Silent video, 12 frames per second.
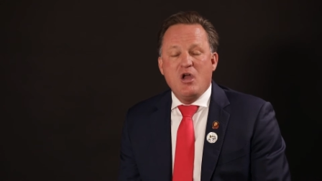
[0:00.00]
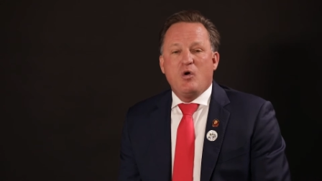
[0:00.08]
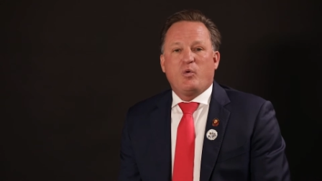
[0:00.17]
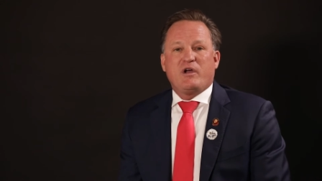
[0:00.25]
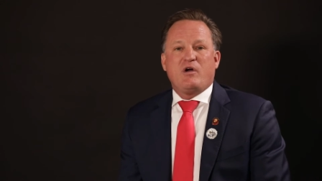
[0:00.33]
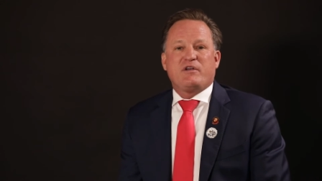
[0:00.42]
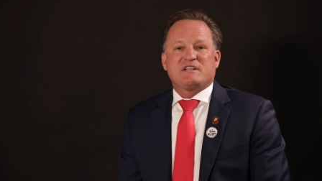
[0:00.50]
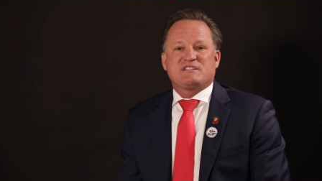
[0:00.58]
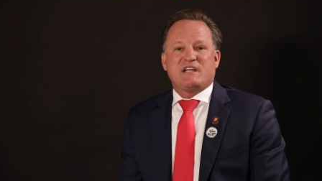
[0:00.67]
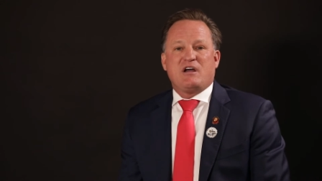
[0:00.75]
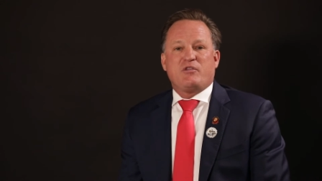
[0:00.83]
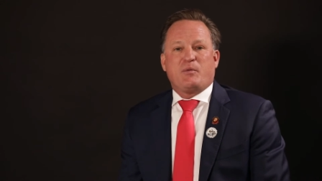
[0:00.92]
We're going to
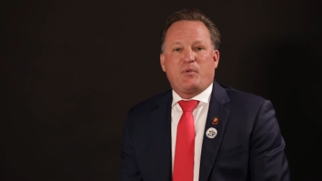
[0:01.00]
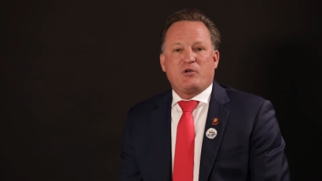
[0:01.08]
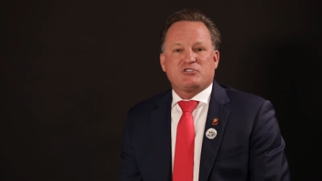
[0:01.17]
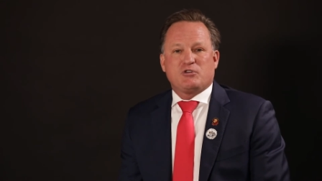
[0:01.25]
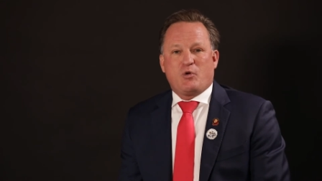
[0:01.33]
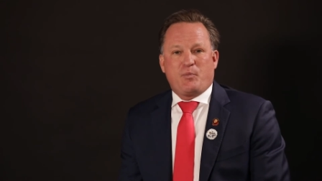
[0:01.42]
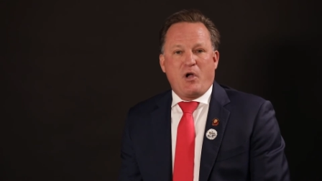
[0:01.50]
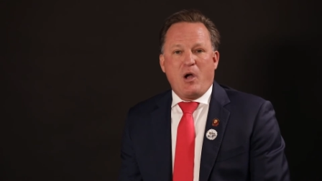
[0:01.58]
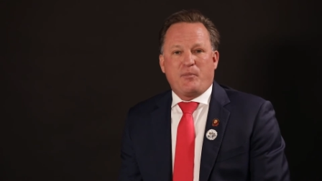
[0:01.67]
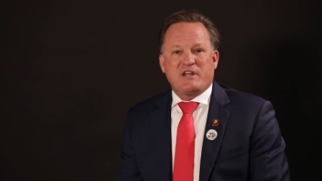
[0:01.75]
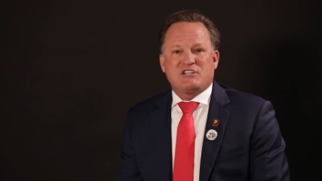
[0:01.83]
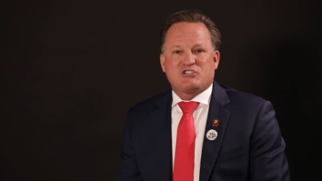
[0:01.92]
sell the personal
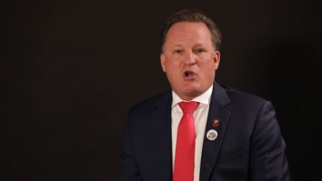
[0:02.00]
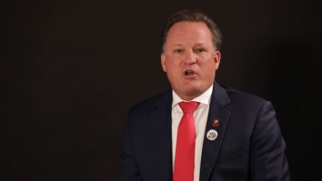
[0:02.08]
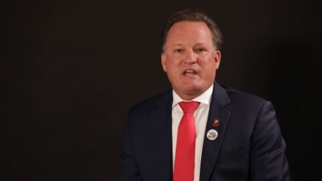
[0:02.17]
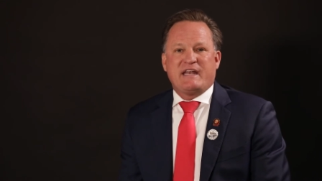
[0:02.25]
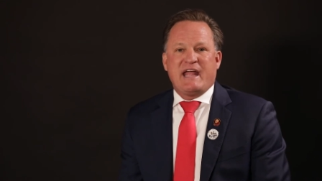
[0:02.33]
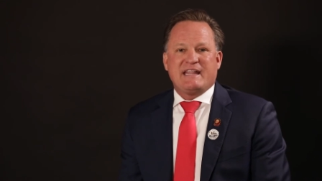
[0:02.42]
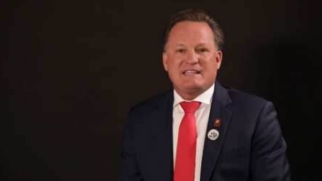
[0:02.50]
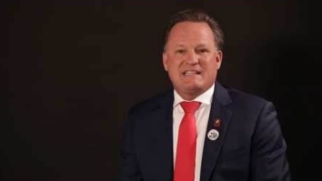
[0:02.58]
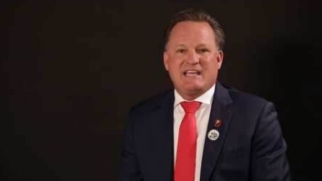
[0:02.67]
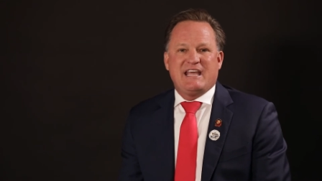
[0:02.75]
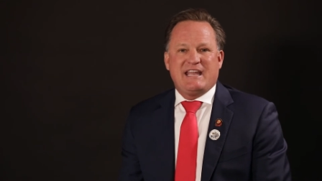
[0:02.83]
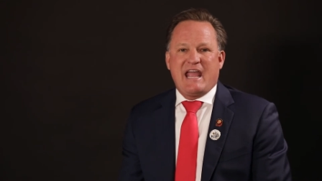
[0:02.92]
property starting at
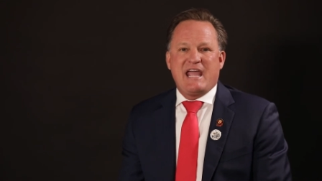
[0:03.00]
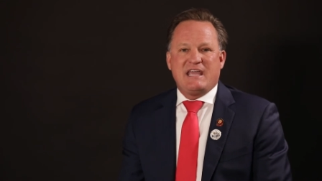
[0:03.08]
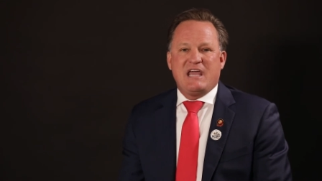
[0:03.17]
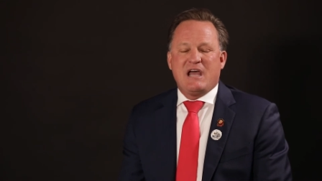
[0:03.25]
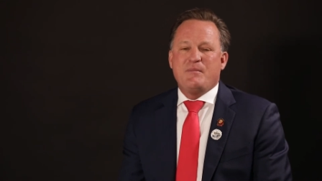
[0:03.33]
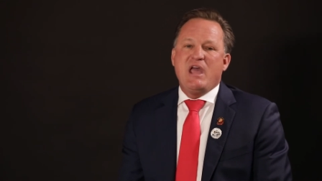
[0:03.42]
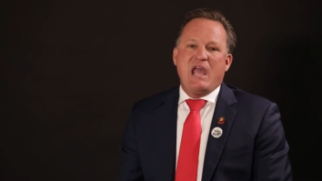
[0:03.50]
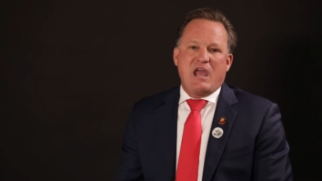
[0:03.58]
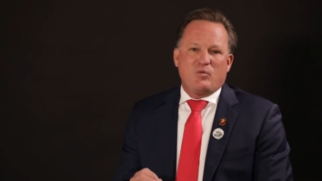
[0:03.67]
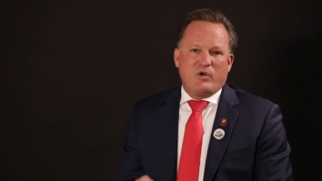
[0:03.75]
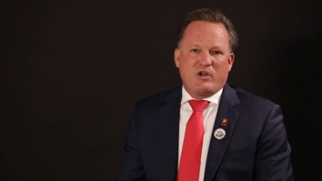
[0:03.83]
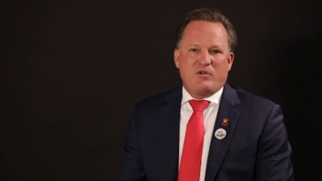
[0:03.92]
10 a.m.
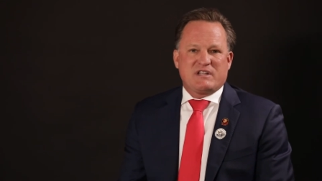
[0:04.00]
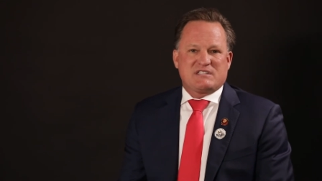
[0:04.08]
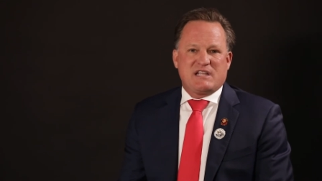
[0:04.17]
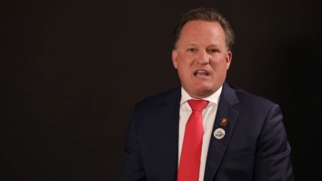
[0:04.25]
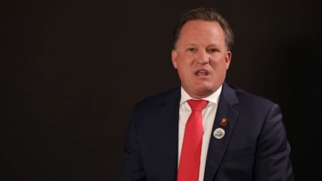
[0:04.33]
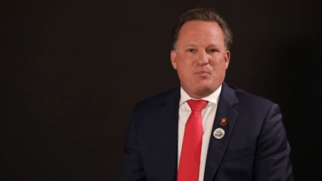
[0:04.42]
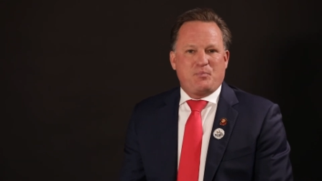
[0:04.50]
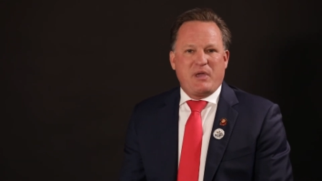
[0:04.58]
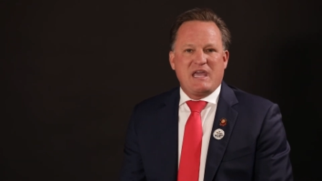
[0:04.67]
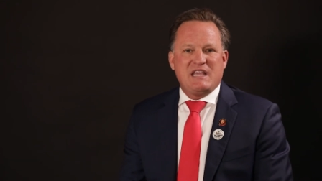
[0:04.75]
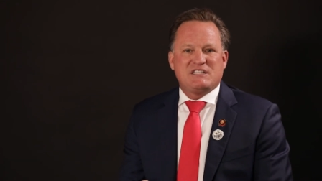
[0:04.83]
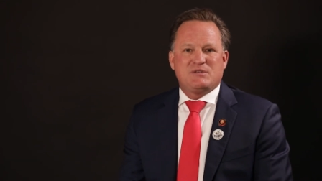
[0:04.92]
and we're going to sell it
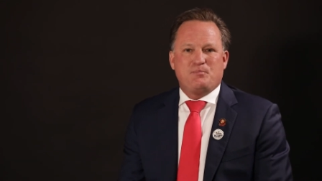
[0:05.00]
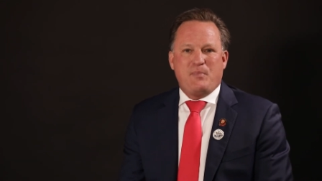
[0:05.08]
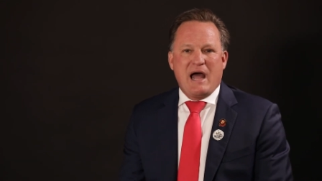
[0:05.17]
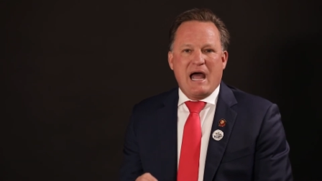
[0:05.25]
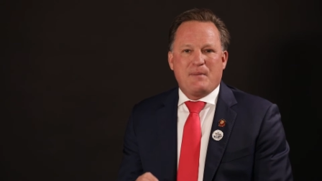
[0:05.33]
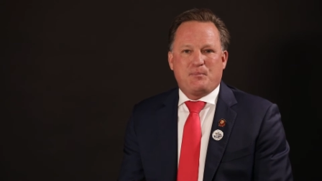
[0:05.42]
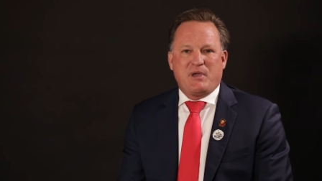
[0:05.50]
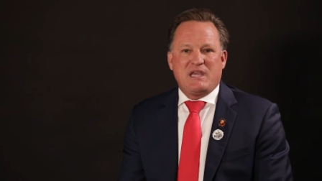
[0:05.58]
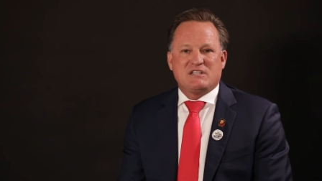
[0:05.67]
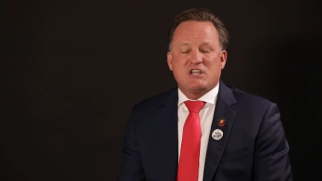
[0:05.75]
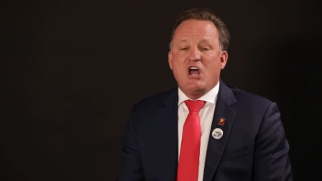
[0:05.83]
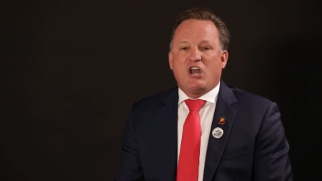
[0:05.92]
piece by
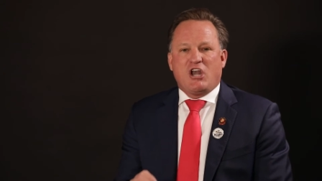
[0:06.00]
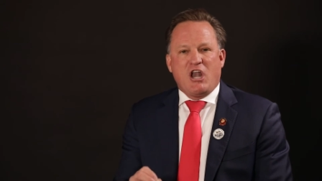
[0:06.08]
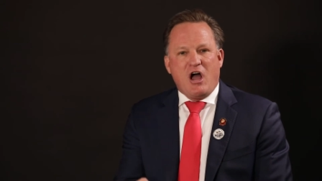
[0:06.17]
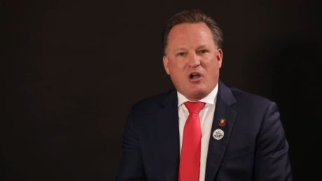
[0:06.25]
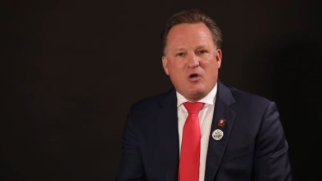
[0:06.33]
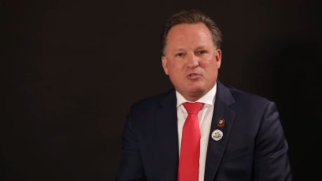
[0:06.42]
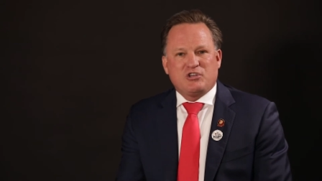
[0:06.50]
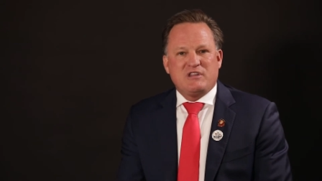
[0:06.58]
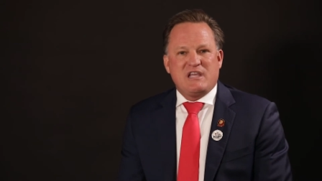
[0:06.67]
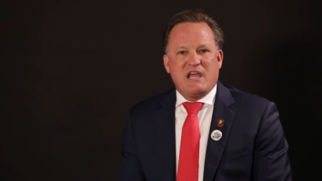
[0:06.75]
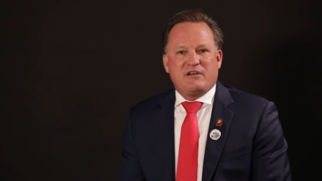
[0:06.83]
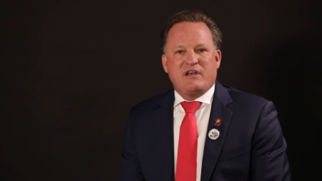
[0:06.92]
piece. Log on to
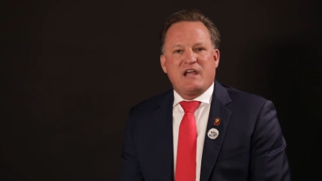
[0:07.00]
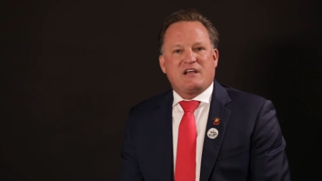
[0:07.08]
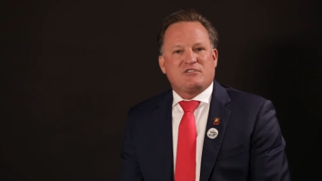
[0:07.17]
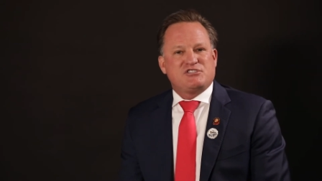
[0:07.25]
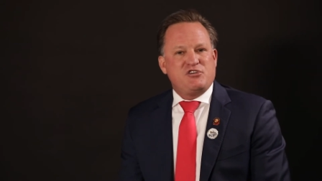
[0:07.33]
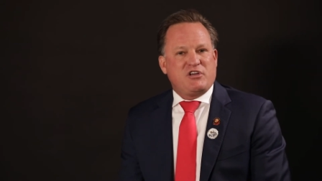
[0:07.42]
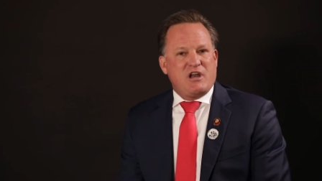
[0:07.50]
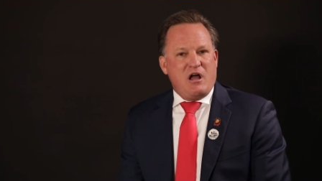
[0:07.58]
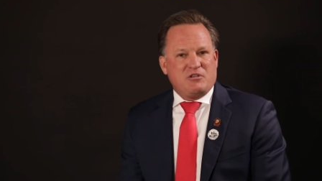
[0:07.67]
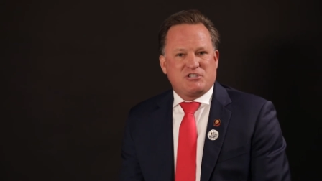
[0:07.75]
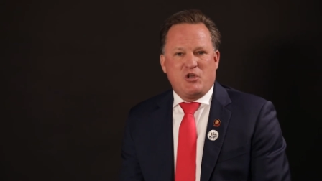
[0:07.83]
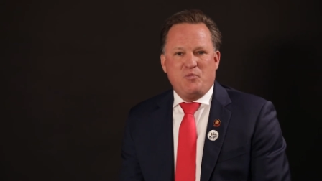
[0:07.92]
the internet because you can
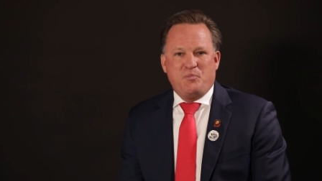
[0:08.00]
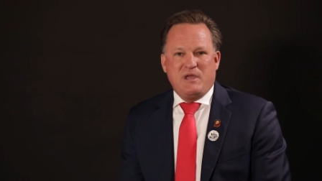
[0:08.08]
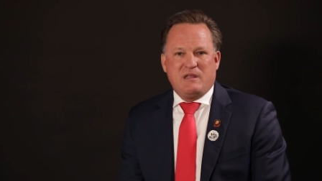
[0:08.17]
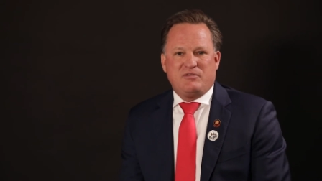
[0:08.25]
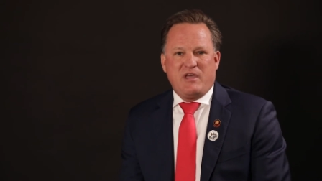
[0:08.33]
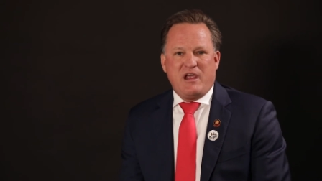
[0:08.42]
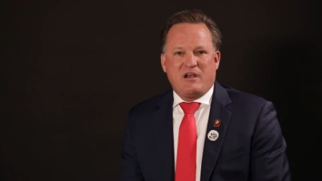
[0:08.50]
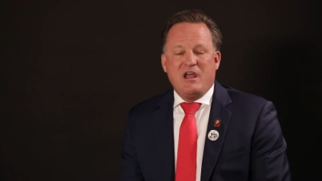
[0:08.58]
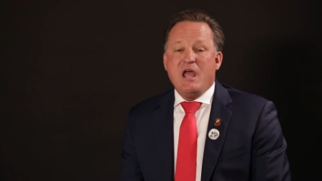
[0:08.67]
also bid there.